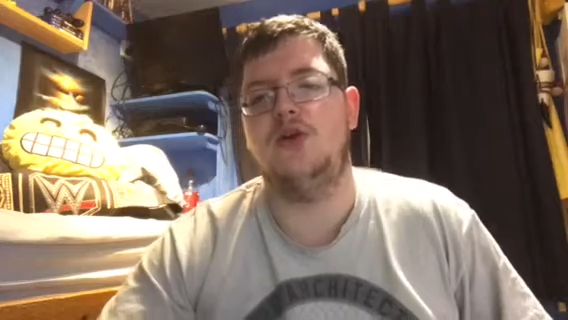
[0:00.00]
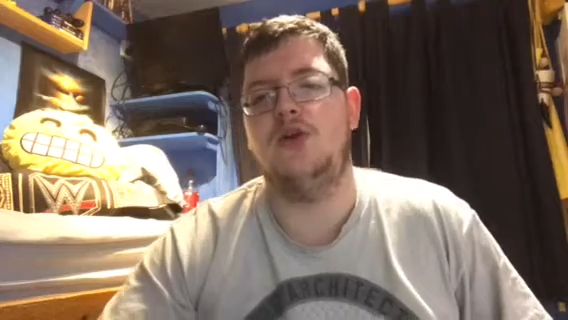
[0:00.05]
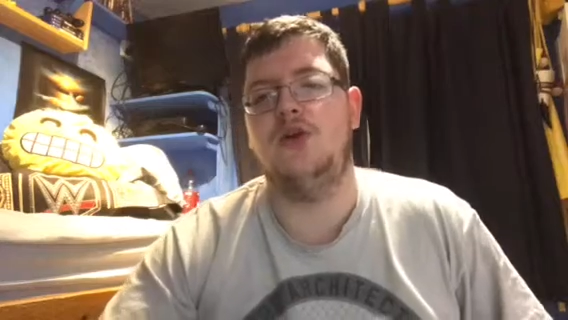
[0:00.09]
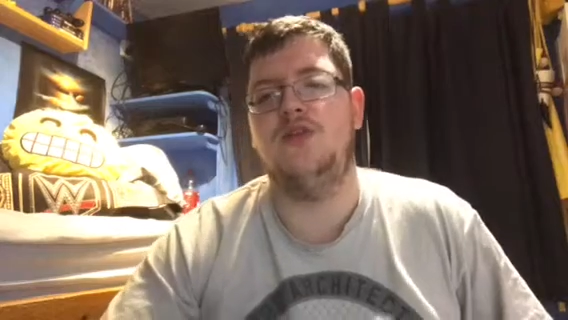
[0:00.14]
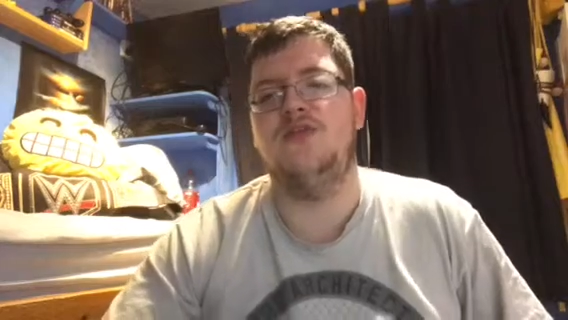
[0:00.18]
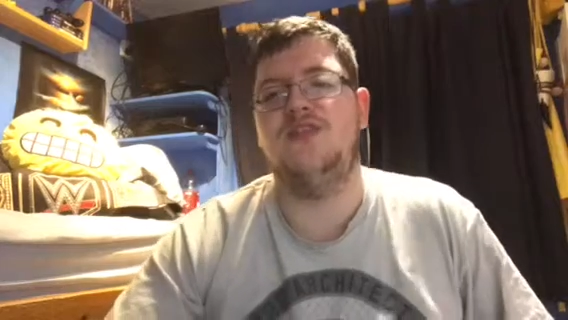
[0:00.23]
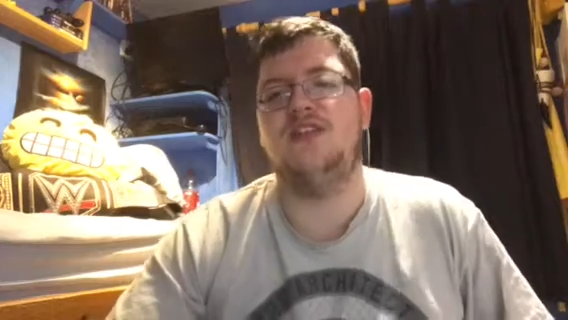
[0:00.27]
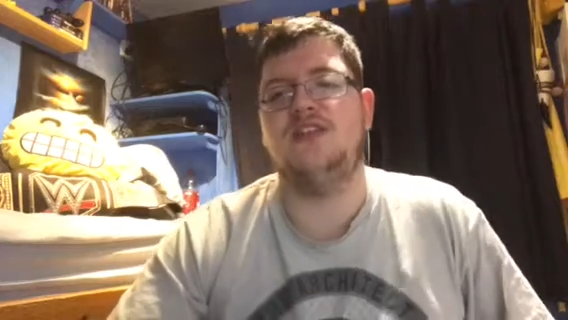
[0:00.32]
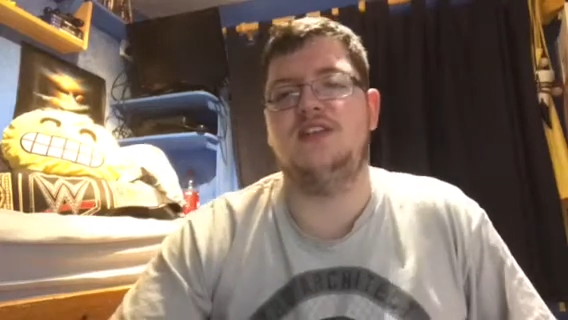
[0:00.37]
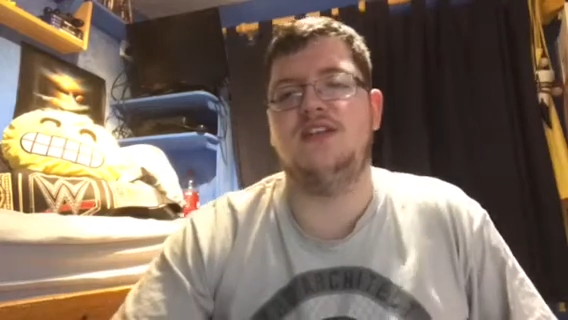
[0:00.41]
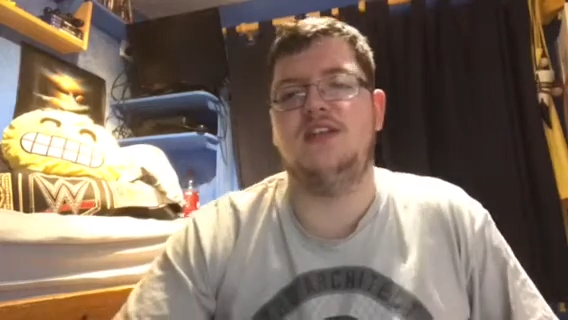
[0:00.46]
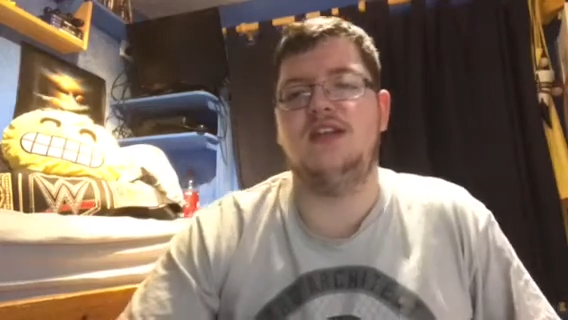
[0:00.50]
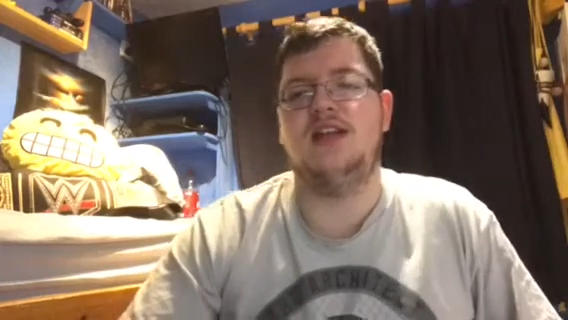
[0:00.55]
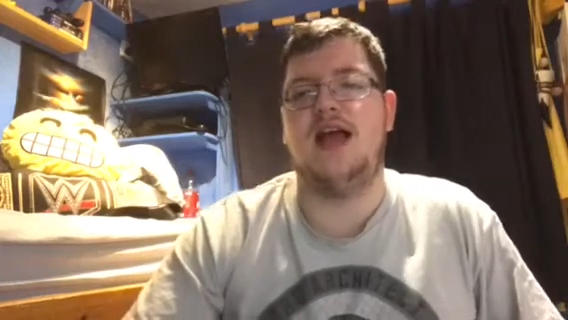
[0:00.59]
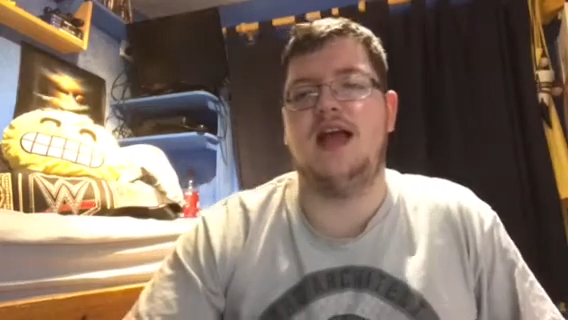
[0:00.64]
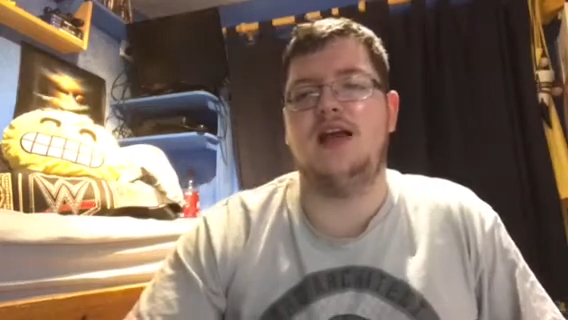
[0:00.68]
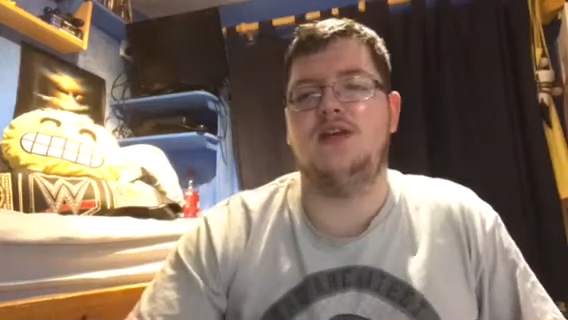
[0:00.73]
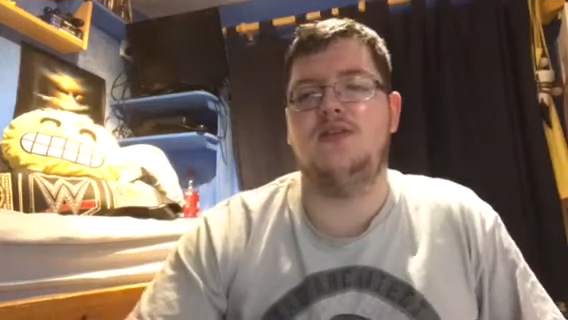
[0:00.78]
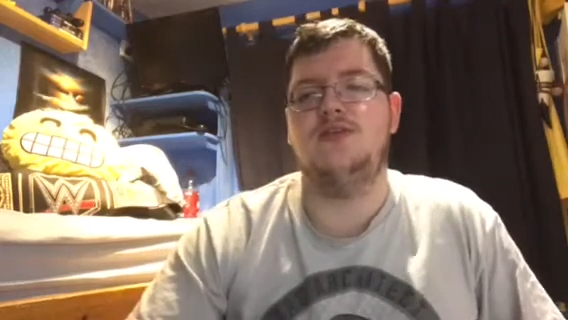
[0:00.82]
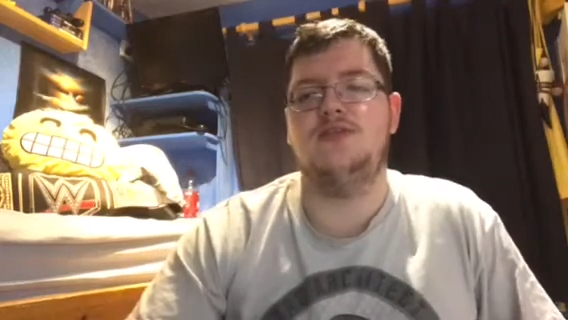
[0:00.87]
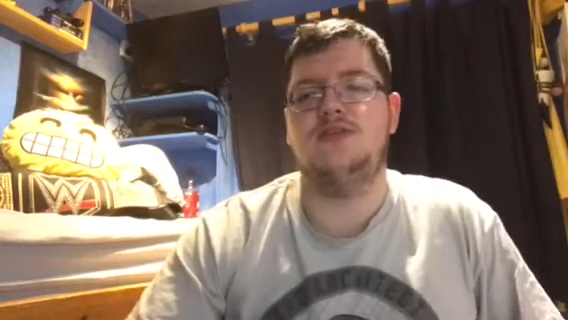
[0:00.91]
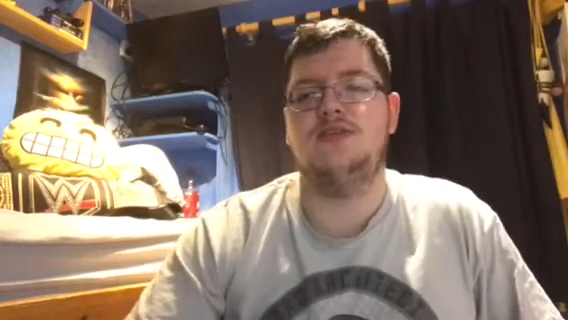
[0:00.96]
or physical
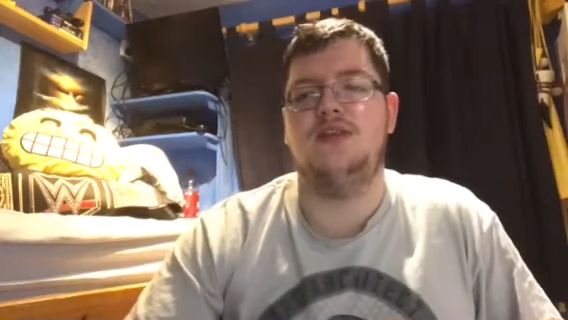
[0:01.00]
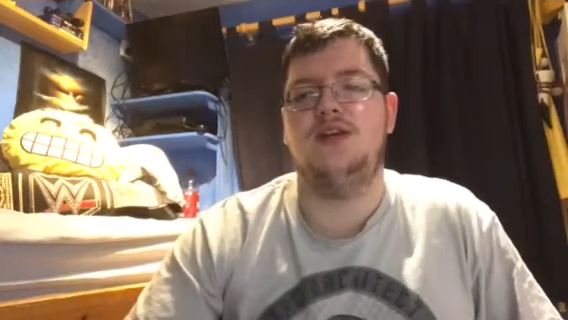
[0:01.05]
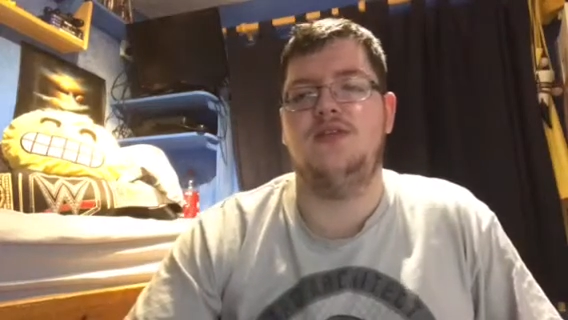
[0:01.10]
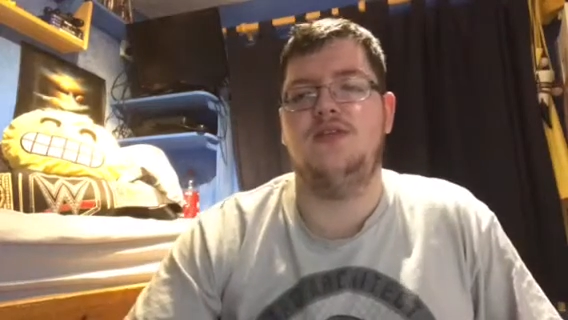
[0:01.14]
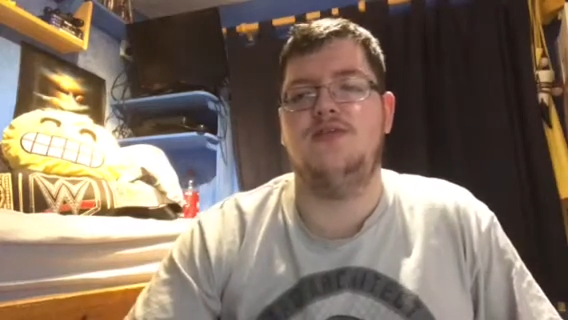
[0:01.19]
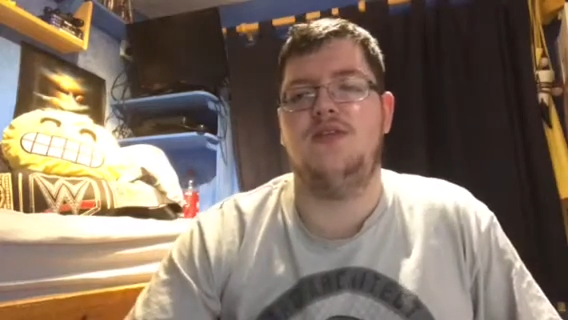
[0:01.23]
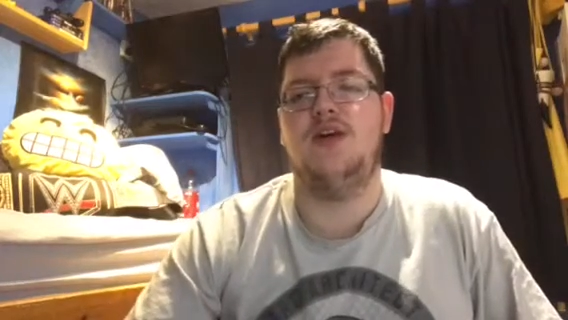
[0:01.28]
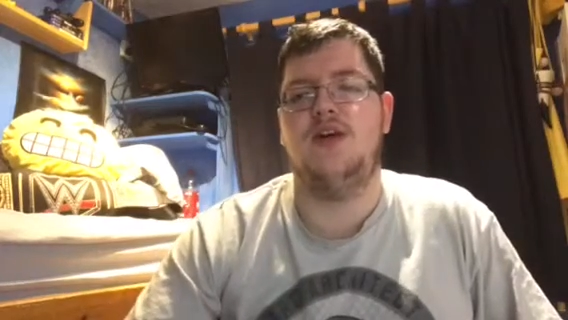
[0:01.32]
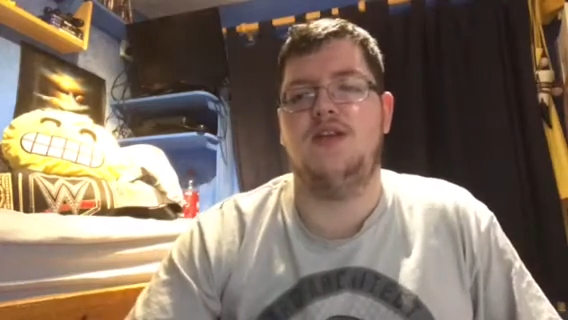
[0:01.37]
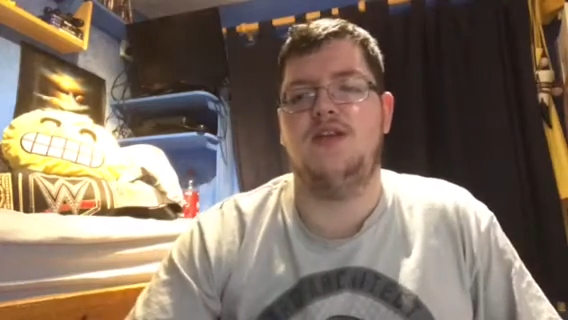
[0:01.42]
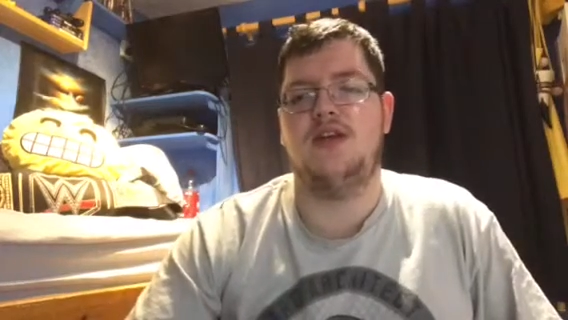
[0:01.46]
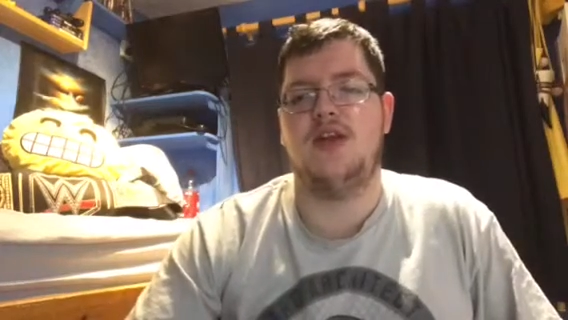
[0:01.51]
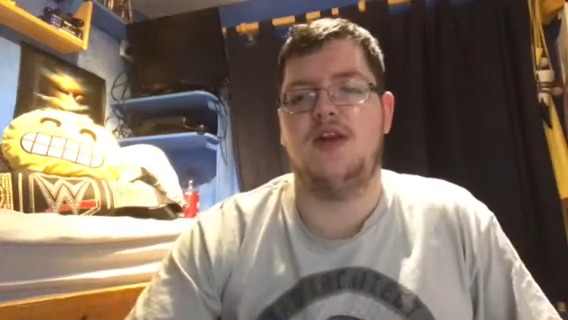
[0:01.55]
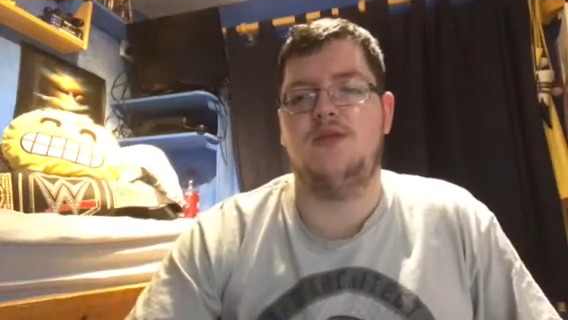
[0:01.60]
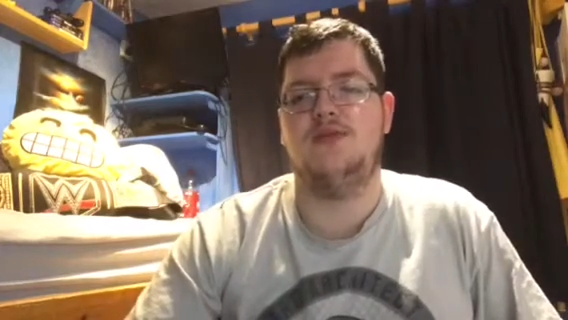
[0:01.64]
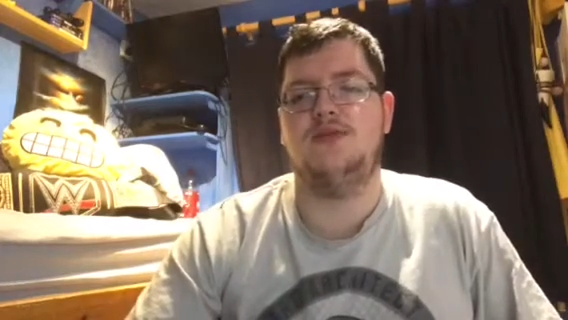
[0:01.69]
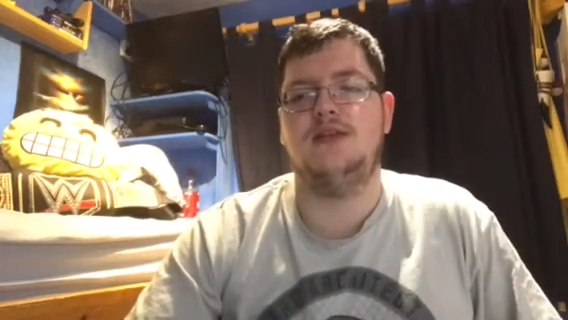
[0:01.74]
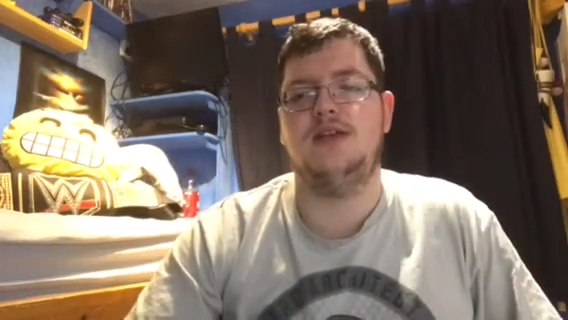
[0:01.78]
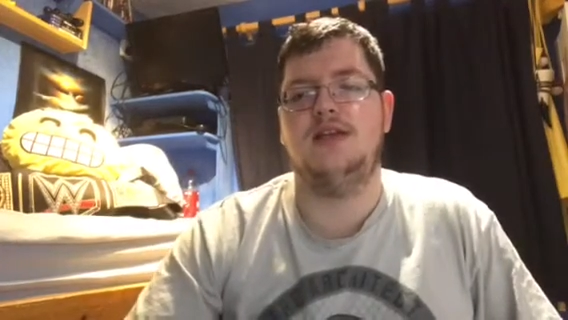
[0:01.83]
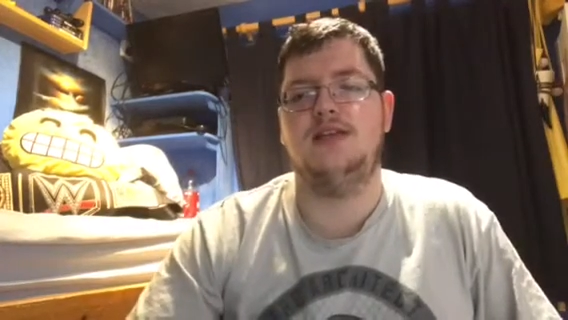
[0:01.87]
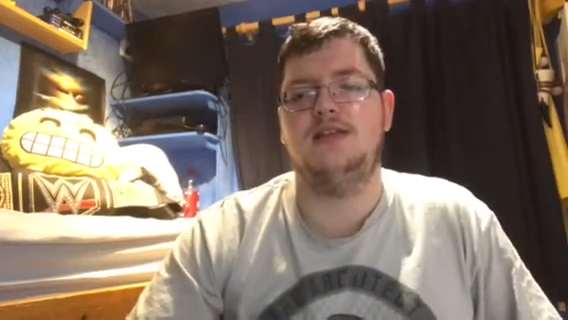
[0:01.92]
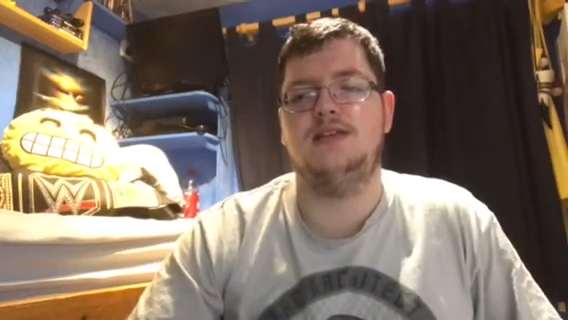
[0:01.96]
angles until further
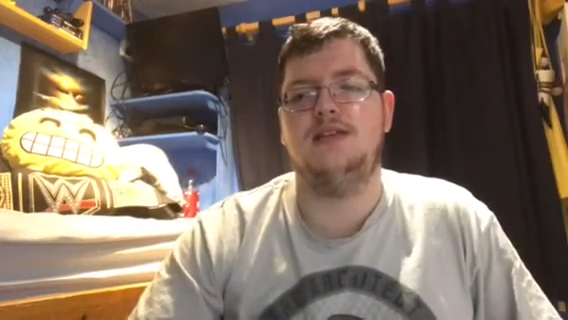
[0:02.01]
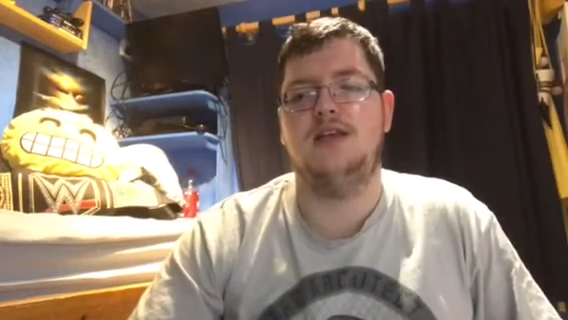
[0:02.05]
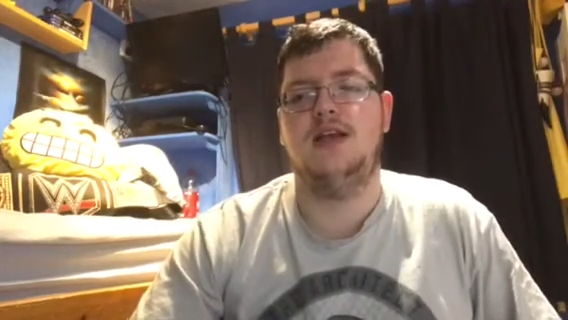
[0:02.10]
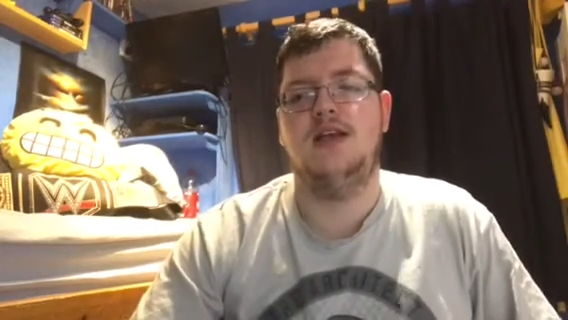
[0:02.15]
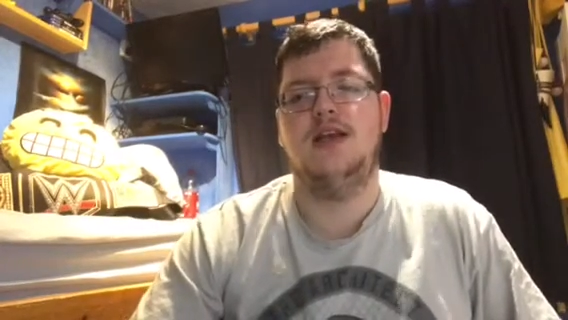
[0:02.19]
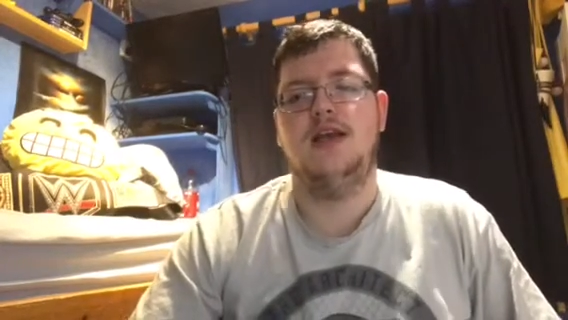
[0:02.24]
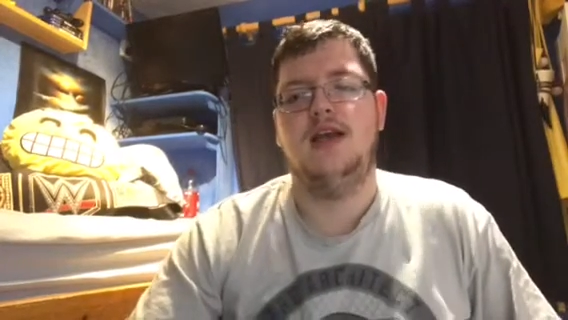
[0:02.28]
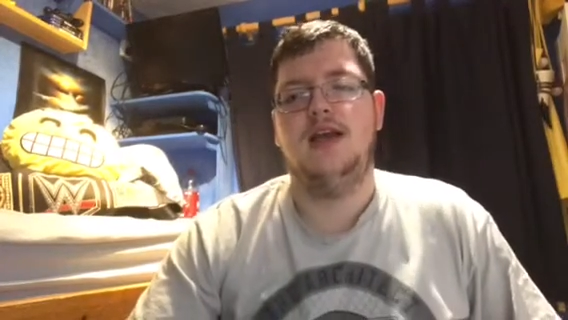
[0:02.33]
notice.